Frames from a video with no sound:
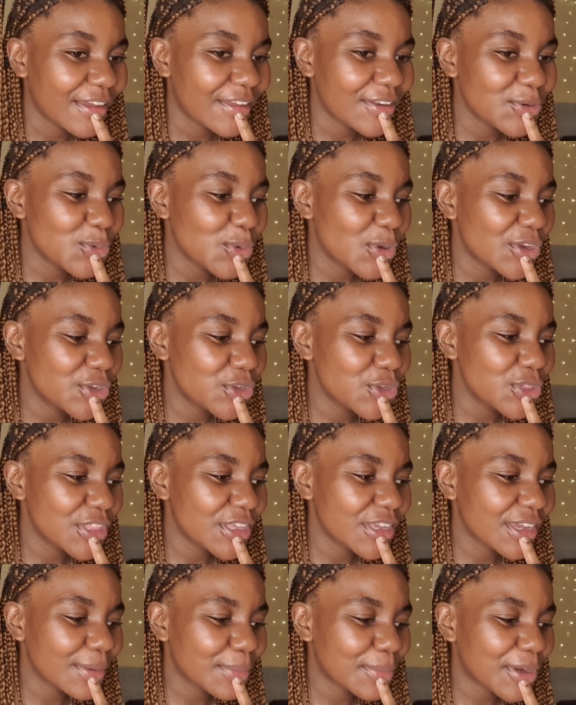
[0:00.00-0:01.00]
And when you
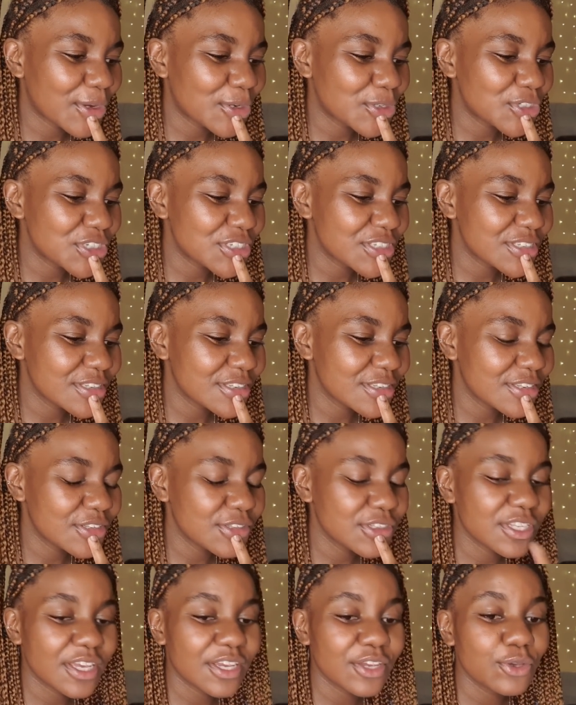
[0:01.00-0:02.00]
think about just
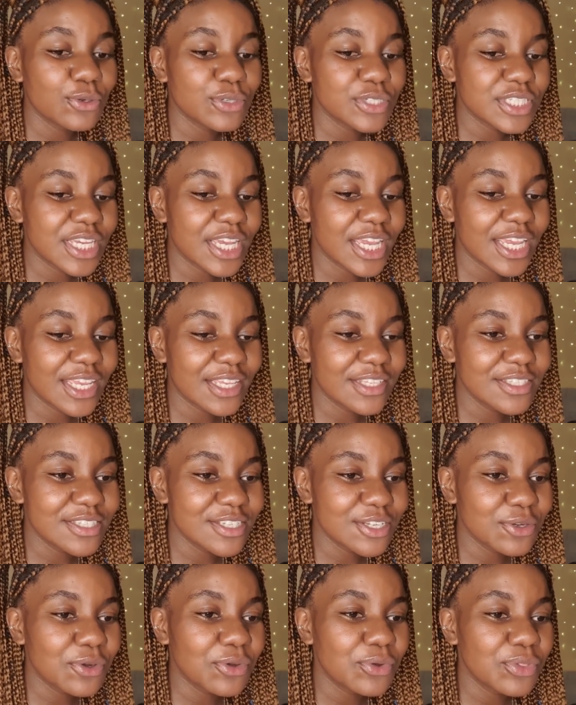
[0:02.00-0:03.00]
like you're saying, it's
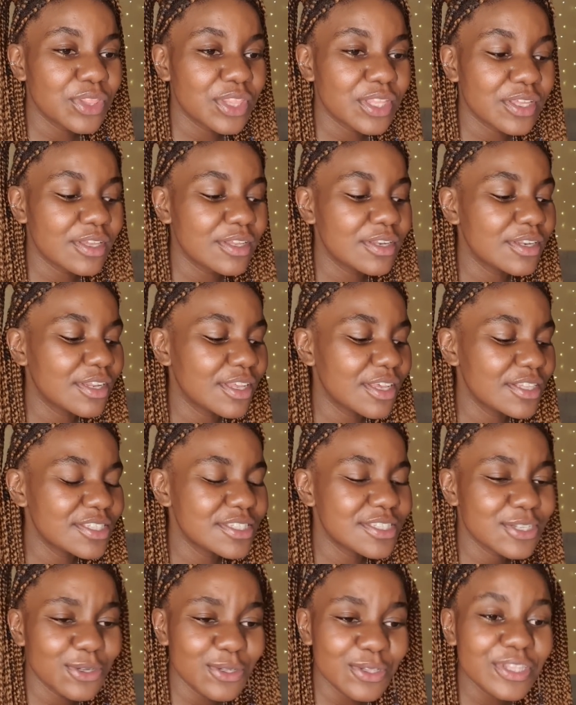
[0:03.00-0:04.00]
still the it's
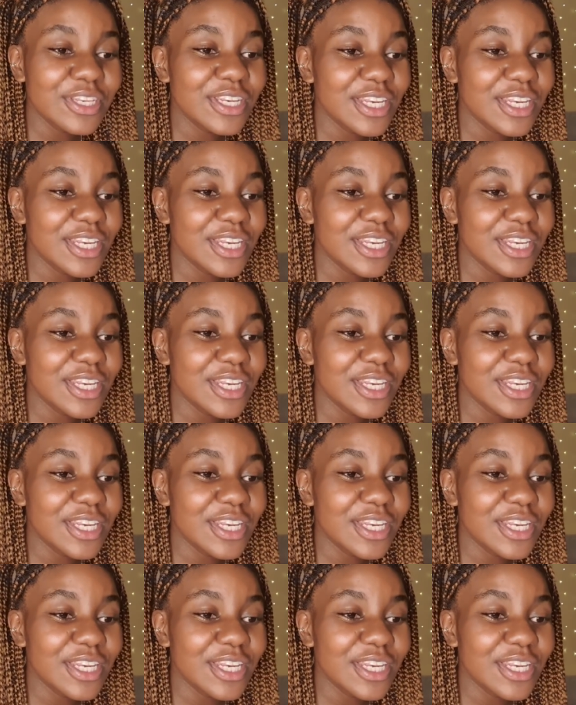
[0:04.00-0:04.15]
still the